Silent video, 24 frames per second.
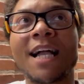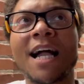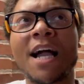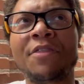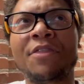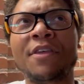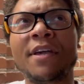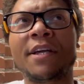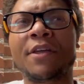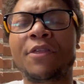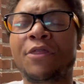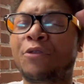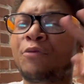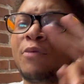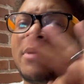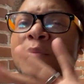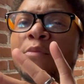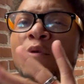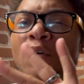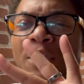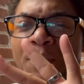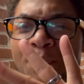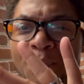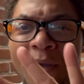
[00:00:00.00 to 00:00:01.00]
I think, three
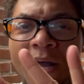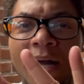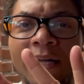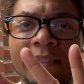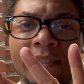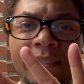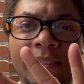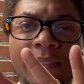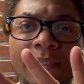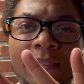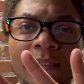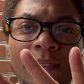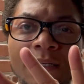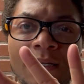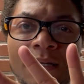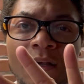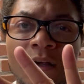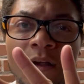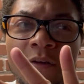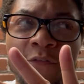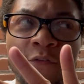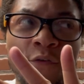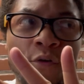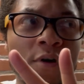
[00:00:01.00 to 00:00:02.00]
more spots
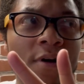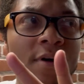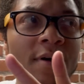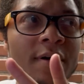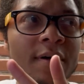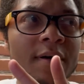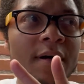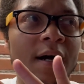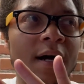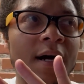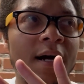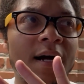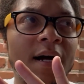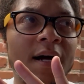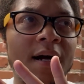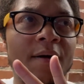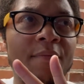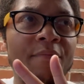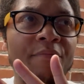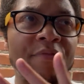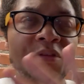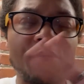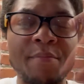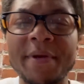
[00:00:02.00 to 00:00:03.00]
for
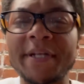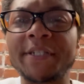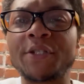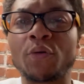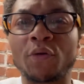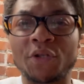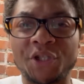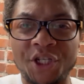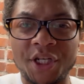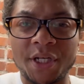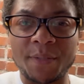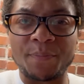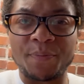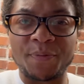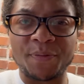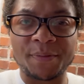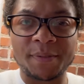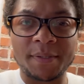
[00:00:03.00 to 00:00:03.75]
uh, the mentorship.